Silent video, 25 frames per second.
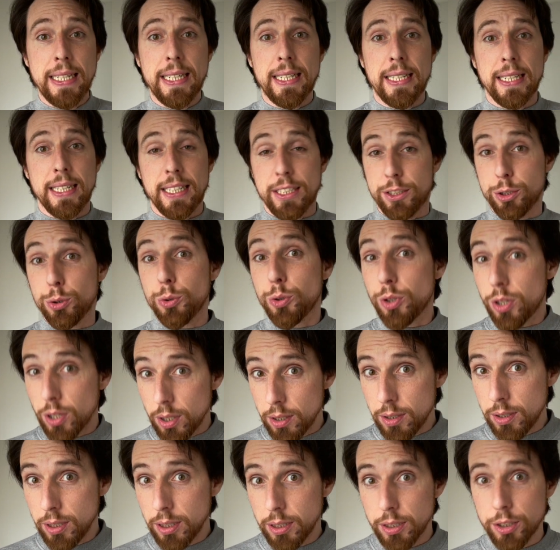It's all
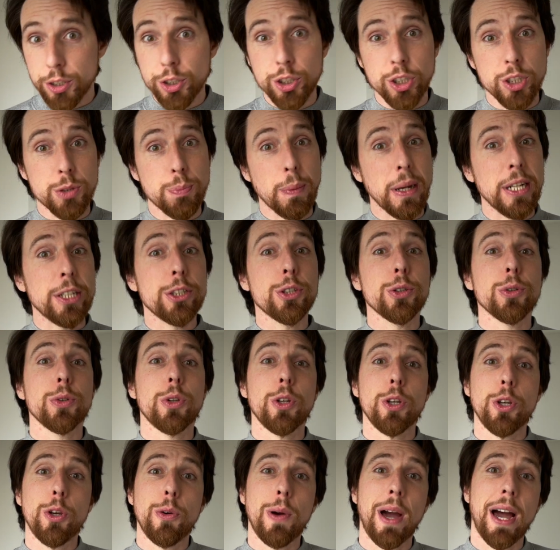good, just make sure
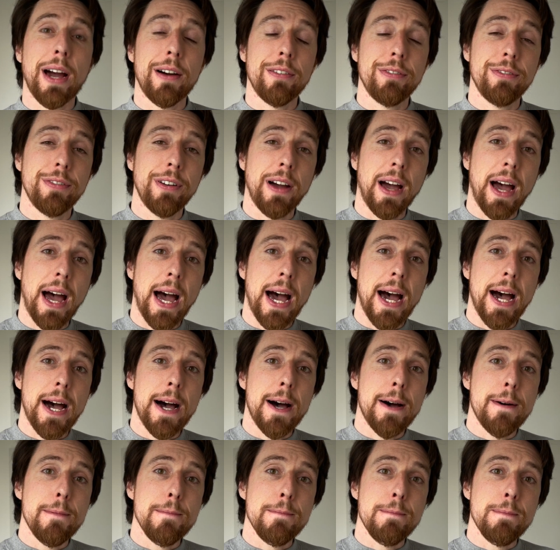that you have
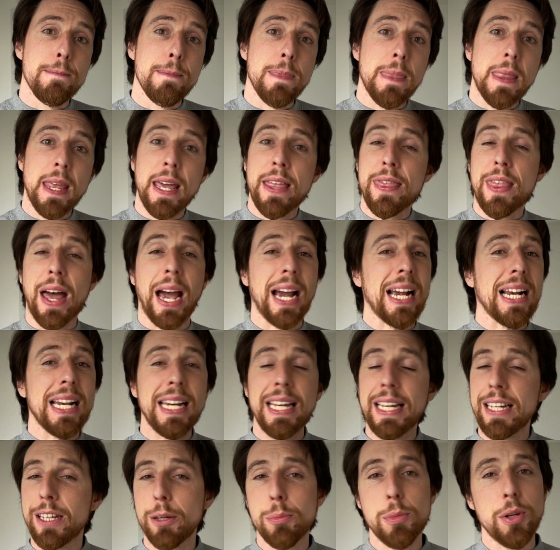that
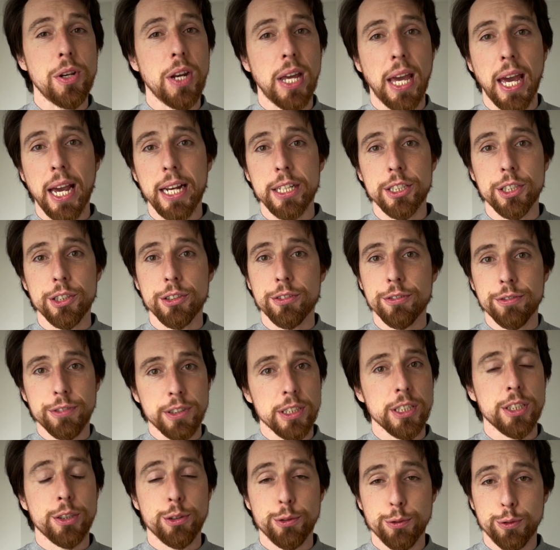clear communication
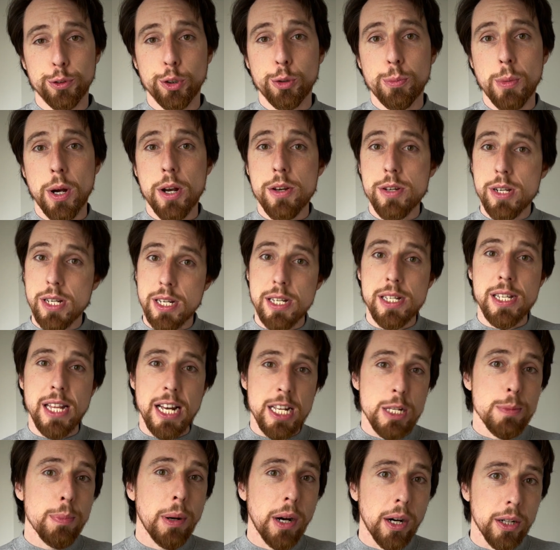first and foremost, because
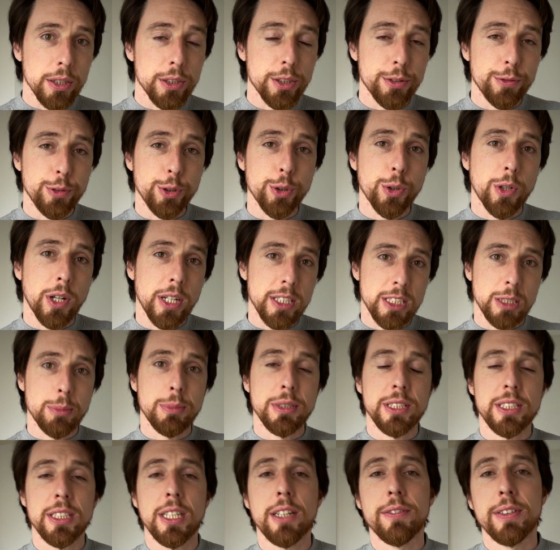that's part of your customer
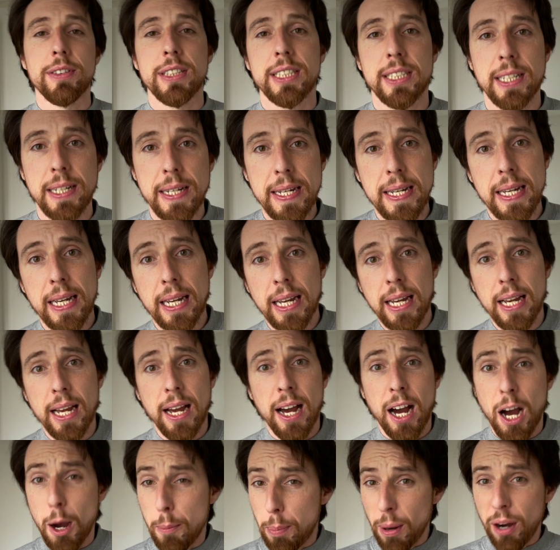service.
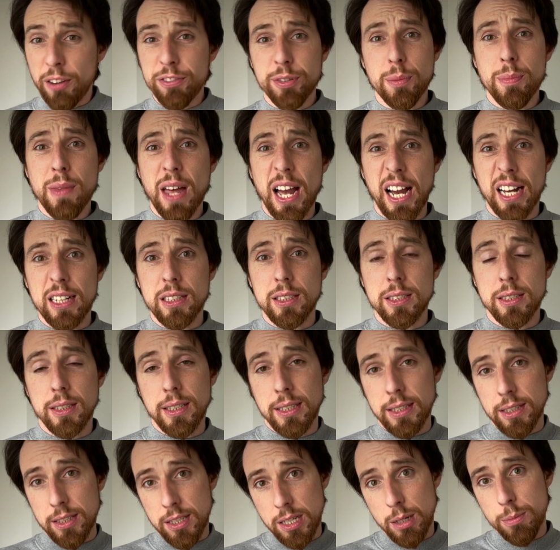Apart from that,
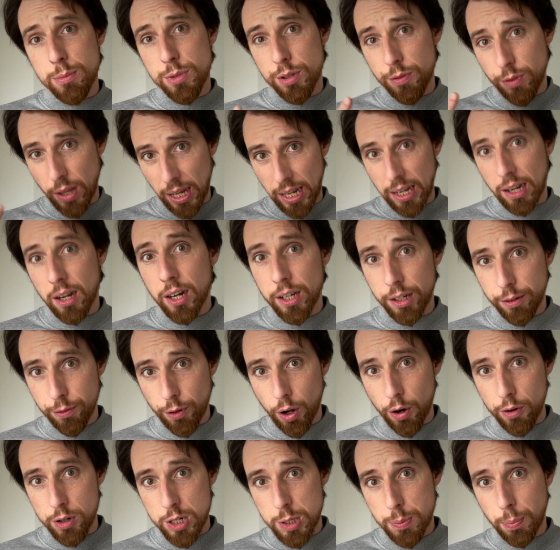in terms of that kind of
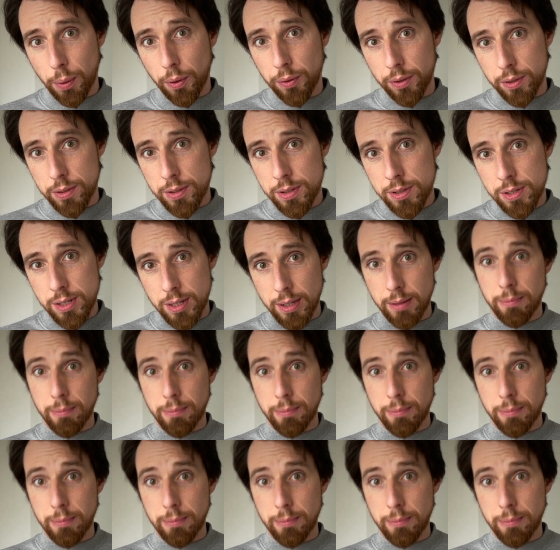correspondence,